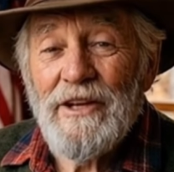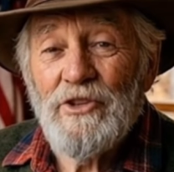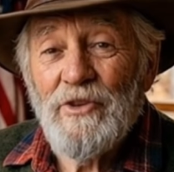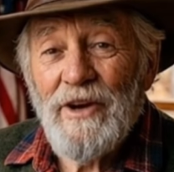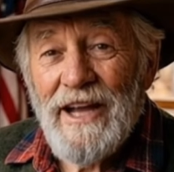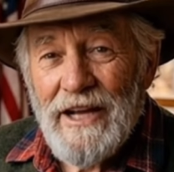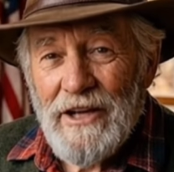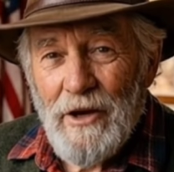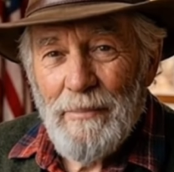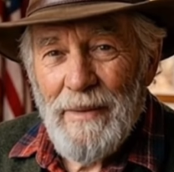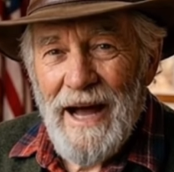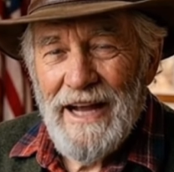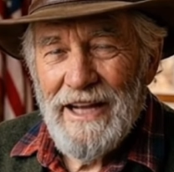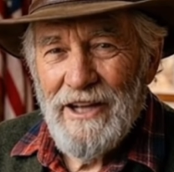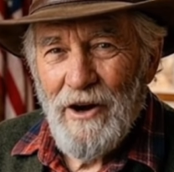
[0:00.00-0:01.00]
tree in your
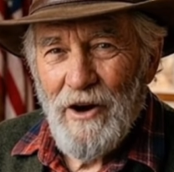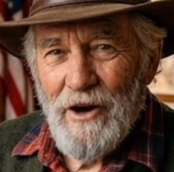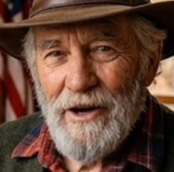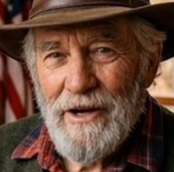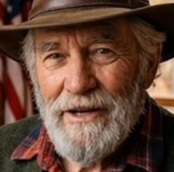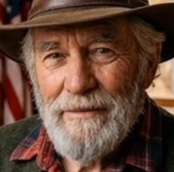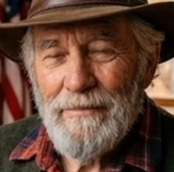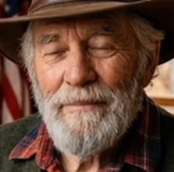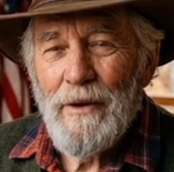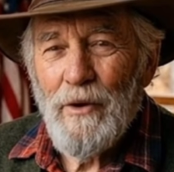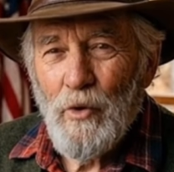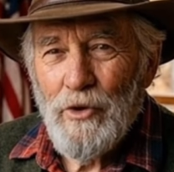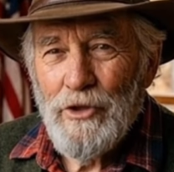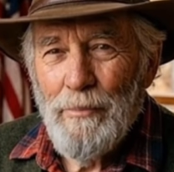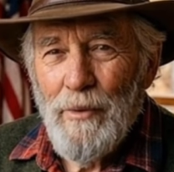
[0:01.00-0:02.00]
backyard,
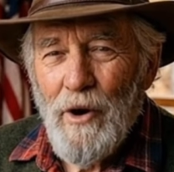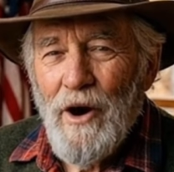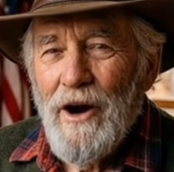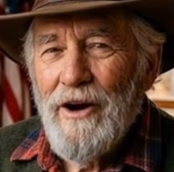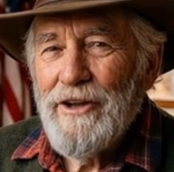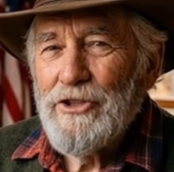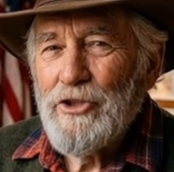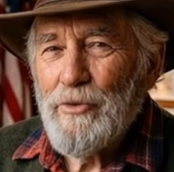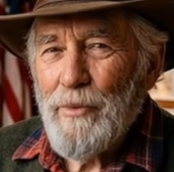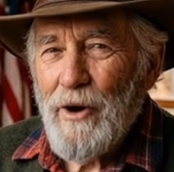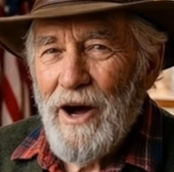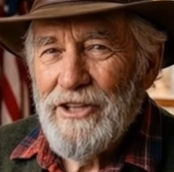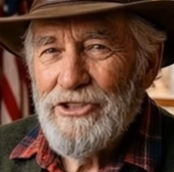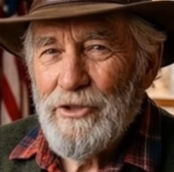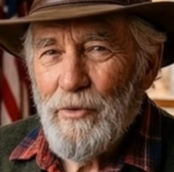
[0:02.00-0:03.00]
or the park 2
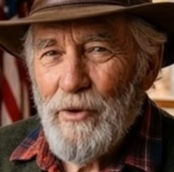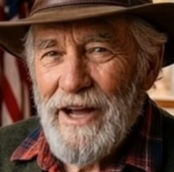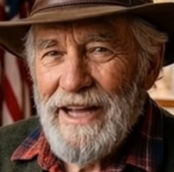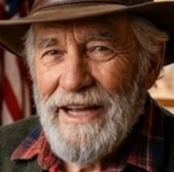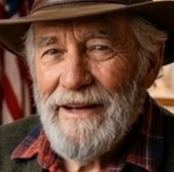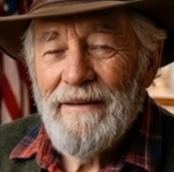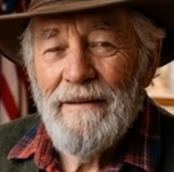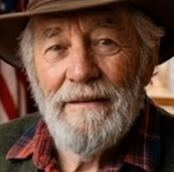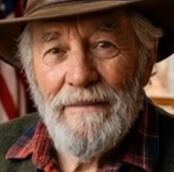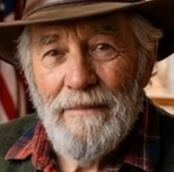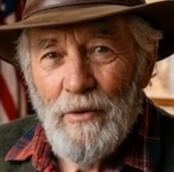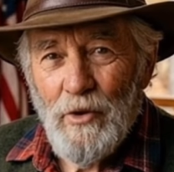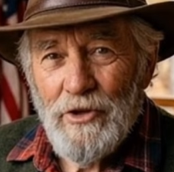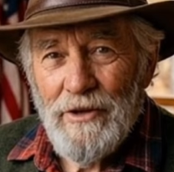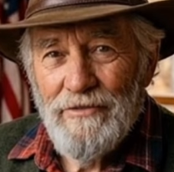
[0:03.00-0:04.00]
blocks away,
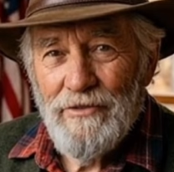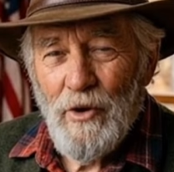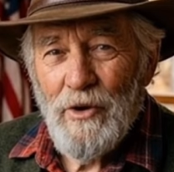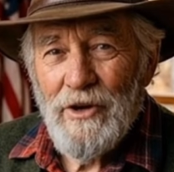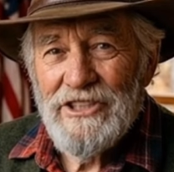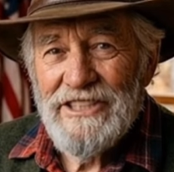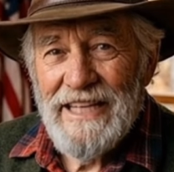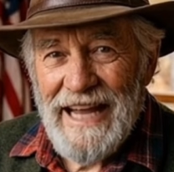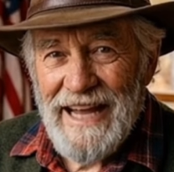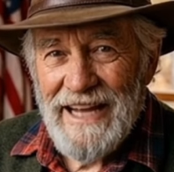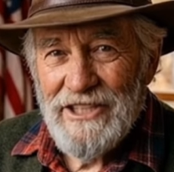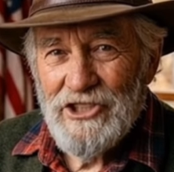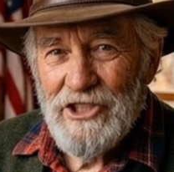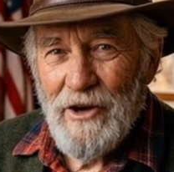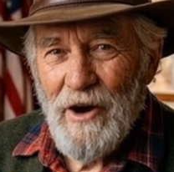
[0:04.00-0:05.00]
or the forest
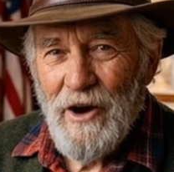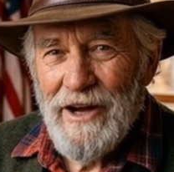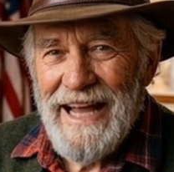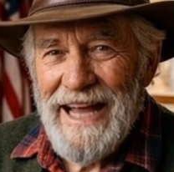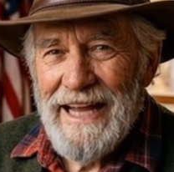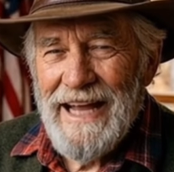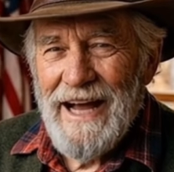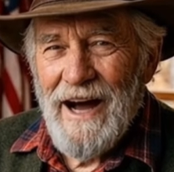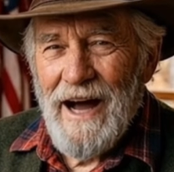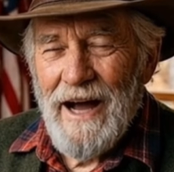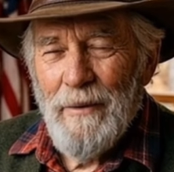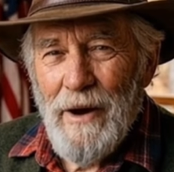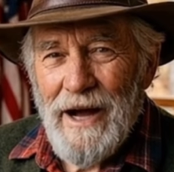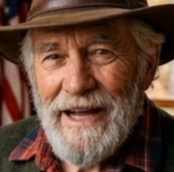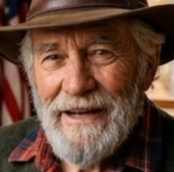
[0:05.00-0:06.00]
edge along any
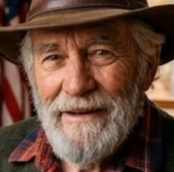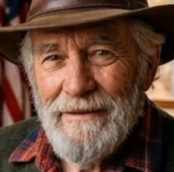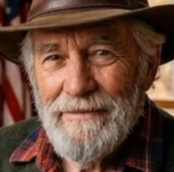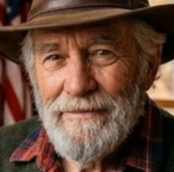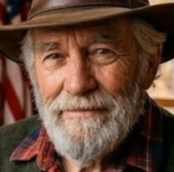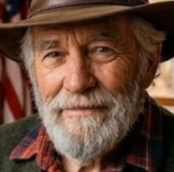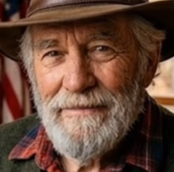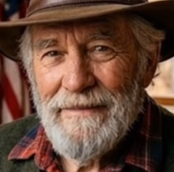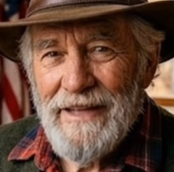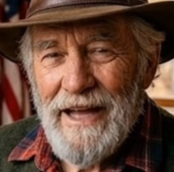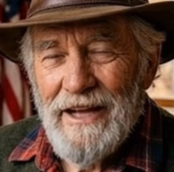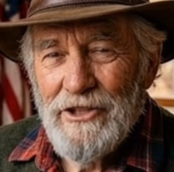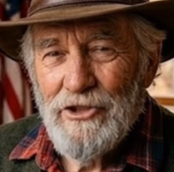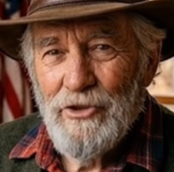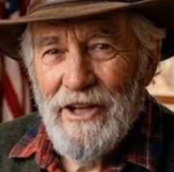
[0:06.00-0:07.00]
highway,
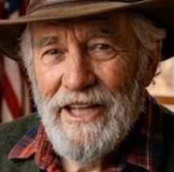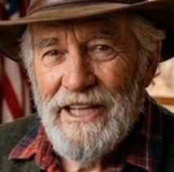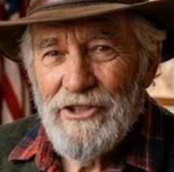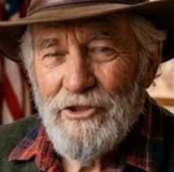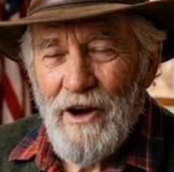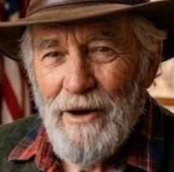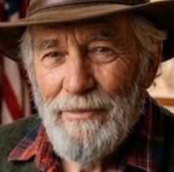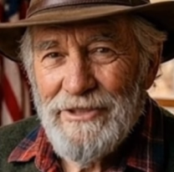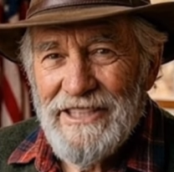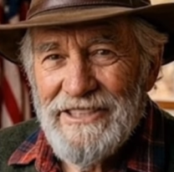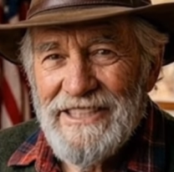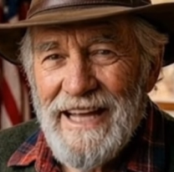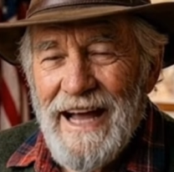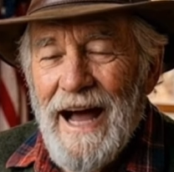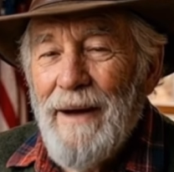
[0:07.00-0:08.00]
that tree drops
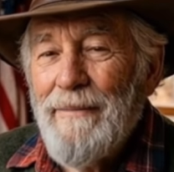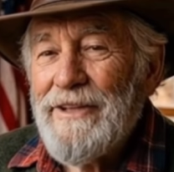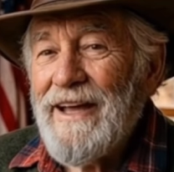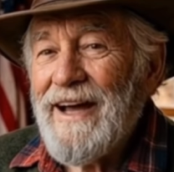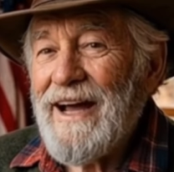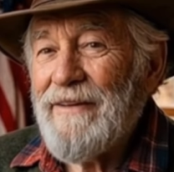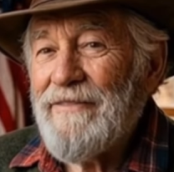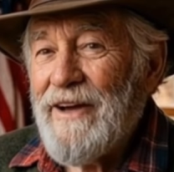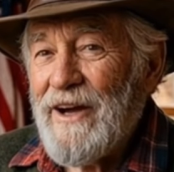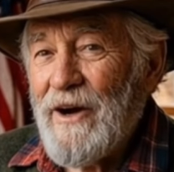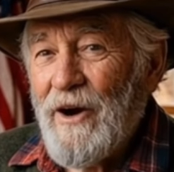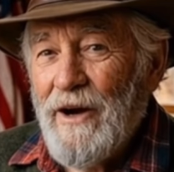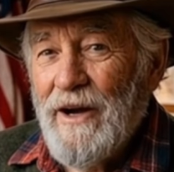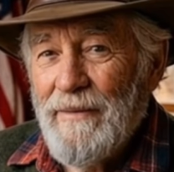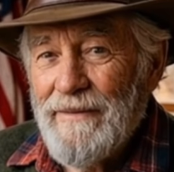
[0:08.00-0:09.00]
its caps every
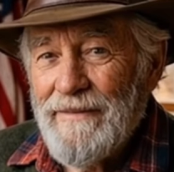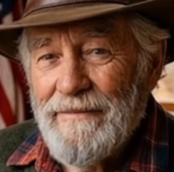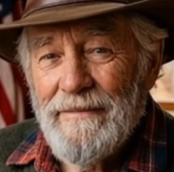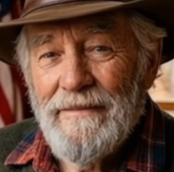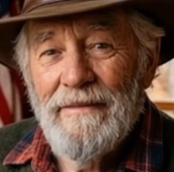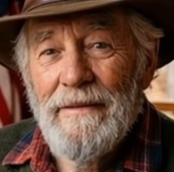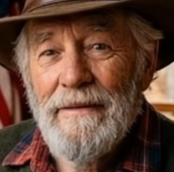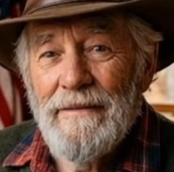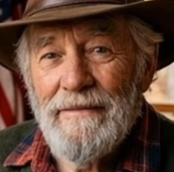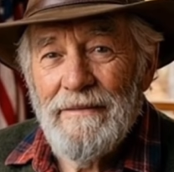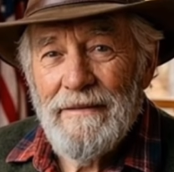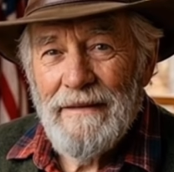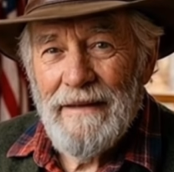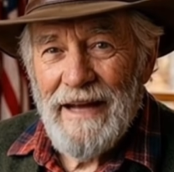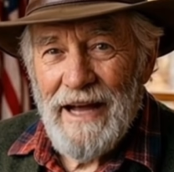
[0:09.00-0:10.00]
autumn.
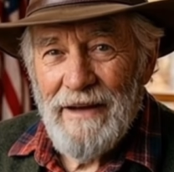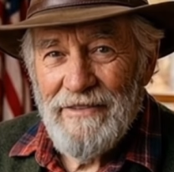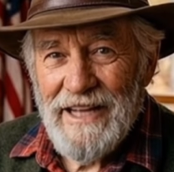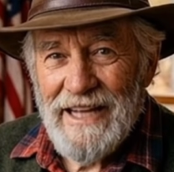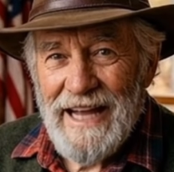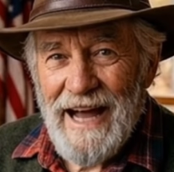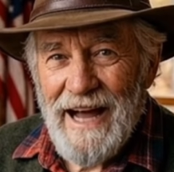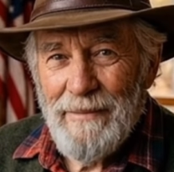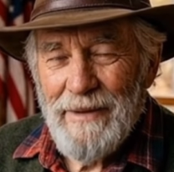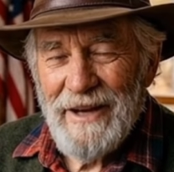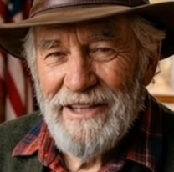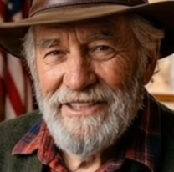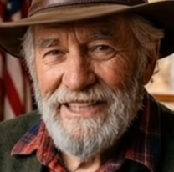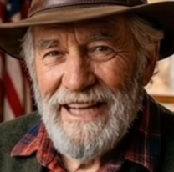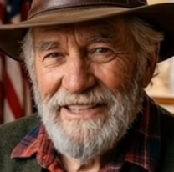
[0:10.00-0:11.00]
Every cap
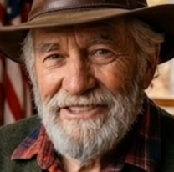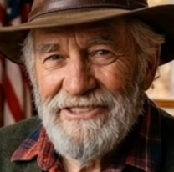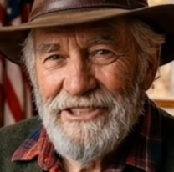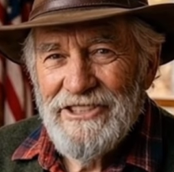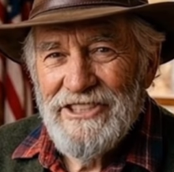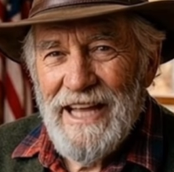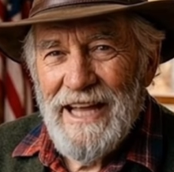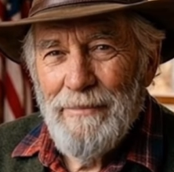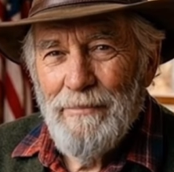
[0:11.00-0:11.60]
contains the same